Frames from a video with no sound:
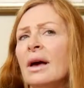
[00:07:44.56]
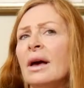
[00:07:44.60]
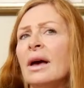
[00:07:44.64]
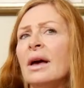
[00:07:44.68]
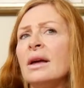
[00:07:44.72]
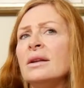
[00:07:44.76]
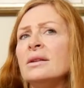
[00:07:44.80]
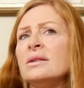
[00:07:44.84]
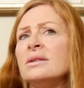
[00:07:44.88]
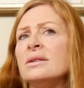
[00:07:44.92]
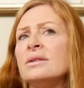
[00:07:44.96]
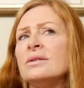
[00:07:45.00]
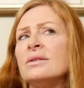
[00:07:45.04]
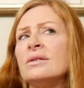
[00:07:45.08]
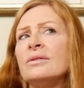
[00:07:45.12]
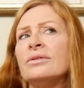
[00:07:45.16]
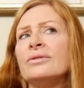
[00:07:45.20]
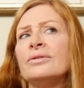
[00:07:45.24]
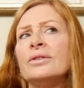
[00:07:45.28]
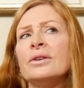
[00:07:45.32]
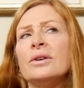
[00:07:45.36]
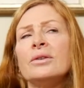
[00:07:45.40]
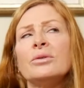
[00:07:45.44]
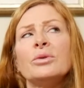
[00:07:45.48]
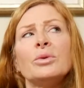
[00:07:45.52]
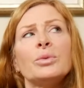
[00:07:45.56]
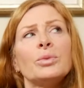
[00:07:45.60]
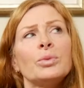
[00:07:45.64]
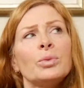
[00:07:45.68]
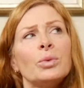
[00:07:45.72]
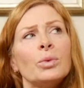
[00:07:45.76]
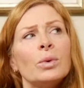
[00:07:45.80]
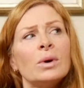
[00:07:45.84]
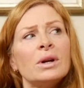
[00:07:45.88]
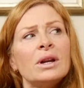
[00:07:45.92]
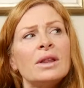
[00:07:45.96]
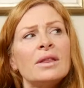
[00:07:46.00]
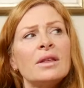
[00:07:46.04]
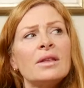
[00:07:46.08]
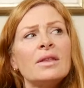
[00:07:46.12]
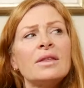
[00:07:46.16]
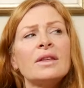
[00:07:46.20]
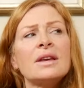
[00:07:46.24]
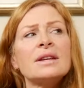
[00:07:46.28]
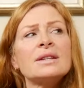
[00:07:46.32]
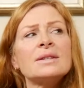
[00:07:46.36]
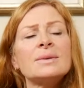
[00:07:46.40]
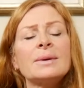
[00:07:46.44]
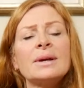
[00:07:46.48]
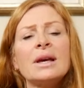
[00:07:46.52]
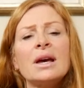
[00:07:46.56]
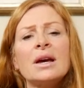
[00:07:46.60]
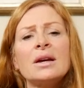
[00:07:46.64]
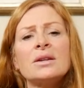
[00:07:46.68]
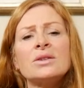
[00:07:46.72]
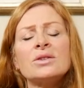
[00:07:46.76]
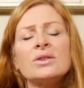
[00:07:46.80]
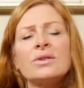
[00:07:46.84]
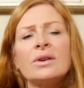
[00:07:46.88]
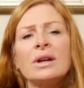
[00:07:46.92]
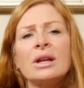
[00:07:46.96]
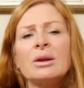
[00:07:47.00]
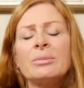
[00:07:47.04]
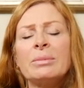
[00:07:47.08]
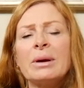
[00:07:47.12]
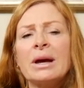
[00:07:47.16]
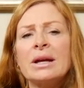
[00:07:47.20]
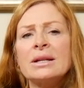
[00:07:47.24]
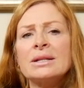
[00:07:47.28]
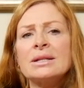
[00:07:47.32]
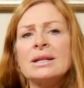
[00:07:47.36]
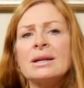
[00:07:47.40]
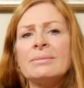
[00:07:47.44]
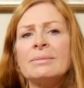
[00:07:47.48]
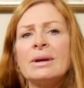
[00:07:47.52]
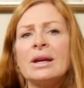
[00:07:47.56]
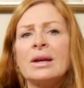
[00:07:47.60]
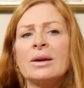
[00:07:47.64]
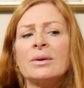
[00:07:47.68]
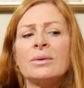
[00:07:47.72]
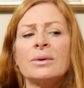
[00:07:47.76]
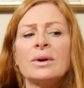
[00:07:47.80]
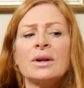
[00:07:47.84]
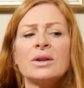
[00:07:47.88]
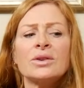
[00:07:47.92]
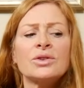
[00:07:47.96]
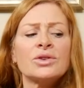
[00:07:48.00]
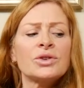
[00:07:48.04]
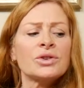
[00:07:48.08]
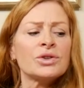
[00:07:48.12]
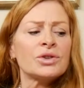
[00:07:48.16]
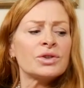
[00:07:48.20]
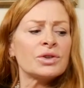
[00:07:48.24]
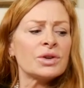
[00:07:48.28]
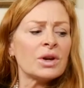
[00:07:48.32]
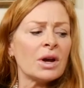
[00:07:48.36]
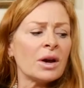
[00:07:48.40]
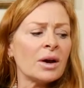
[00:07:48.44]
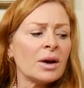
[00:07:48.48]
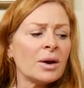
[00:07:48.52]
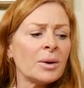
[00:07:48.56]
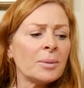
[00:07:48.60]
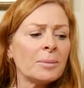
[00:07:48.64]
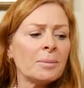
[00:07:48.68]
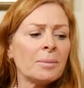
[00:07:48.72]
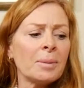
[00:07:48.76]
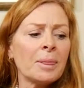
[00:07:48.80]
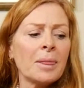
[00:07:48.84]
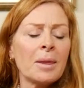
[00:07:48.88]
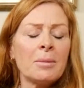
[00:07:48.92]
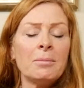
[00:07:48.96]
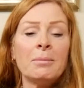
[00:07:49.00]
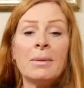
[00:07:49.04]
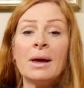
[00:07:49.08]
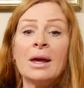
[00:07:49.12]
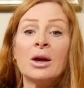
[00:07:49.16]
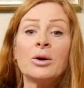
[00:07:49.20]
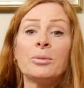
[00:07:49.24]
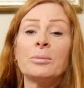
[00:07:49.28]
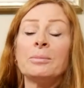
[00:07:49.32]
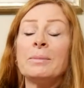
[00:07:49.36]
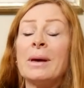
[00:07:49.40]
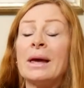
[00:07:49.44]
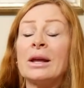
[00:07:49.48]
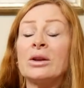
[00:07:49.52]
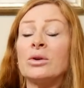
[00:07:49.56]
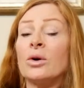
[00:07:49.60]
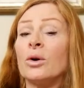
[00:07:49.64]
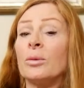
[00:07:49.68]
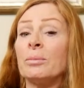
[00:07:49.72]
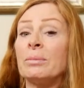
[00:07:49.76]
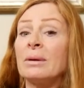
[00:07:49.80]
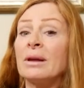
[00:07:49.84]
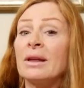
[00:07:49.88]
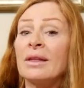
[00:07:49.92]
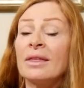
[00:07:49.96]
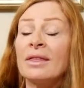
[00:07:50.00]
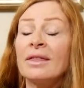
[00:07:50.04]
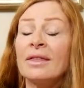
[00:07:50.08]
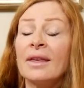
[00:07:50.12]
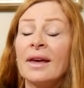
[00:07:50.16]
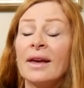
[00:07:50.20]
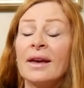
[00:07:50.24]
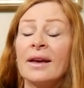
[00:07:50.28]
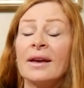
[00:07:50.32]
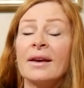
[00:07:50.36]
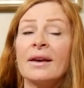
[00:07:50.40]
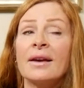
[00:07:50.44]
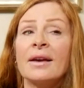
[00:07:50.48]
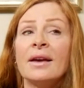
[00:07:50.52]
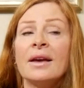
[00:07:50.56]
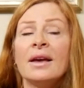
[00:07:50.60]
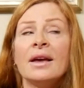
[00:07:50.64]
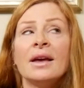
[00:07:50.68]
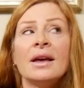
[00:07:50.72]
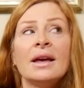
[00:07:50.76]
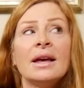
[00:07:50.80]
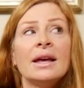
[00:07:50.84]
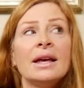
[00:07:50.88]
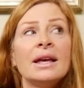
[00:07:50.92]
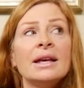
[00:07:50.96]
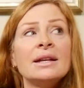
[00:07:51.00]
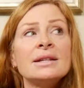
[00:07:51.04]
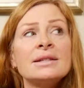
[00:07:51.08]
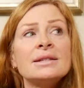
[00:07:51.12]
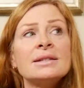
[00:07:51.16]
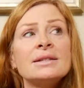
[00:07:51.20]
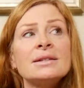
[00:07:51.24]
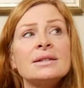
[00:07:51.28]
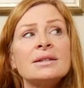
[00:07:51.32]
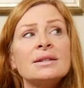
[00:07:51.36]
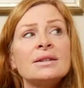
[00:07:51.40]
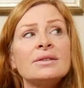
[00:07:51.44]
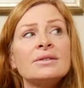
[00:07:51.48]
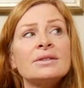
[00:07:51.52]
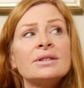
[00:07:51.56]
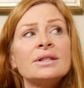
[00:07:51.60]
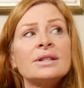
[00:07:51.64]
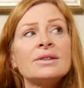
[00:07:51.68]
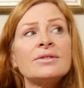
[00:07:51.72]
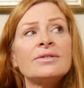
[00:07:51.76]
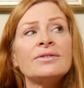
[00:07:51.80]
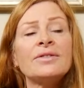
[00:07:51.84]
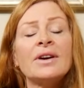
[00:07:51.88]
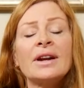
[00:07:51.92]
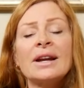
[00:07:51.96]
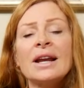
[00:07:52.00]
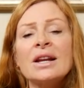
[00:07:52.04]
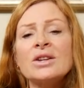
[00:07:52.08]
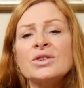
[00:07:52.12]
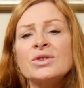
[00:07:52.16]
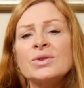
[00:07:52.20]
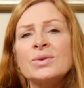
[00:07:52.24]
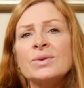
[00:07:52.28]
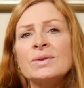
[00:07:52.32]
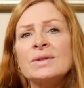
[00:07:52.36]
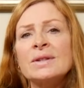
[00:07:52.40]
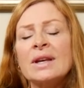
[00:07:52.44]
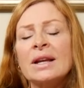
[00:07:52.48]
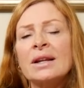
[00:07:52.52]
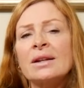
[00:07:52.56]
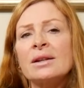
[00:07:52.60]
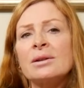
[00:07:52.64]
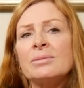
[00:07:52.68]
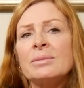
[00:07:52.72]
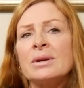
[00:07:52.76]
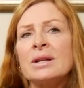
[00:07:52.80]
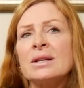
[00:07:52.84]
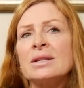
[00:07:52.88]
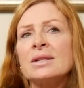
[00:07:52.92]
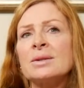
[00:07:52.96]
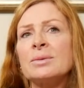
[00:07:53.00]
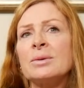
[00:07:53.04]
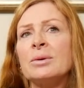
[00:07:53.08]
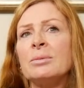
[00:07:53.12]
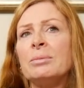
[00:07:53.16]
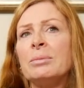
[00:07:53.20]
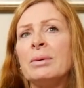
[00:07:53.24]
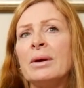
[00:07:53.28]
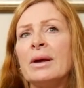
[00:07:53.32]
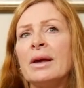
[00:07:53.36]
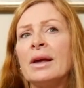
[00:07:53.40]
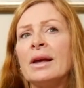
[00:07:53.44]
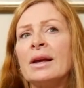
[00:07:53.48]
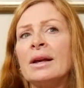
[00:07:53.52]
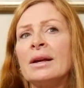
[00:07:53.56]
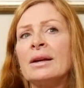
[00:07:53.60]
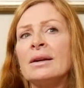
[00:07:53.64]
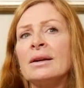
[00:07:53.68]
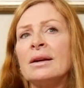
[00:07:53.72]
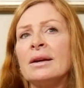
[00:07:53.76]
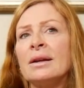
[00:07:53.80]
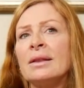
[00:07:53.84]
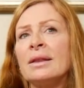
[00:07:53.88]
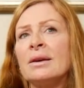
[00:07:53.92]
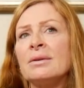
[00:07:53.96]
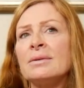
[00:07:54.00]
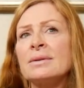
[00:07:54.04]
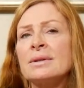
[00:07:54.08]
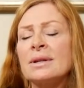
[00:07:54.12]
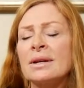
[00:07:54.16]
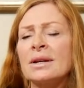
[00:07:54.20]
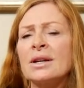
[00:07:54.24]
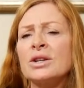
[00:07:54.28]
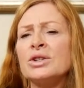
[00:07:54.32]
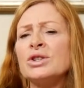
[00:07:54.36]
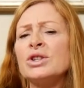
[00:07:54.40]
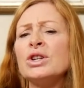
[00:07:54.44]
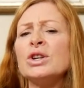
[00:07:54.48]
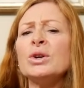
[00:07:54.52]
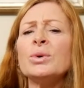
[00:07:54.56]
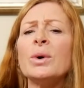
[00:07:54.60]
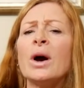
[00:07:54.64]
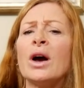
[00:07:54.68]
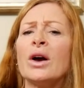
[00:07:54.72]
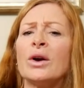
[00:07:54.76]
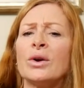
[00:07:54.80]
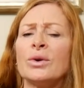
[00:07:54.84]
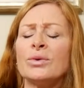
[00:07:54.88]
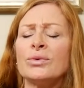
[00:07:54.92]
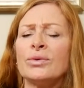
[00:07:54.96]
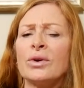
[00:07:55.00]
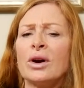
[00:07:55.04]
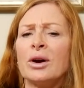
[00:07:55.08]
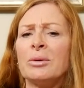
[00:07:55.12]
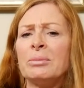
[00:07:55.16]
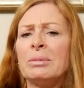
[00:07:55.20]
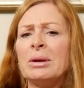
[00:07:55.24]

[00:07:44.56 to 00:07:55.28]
And for one of the things we heard during the pandemic, which may or may not be a thing, is that financial settlements were being, there was like a do-over.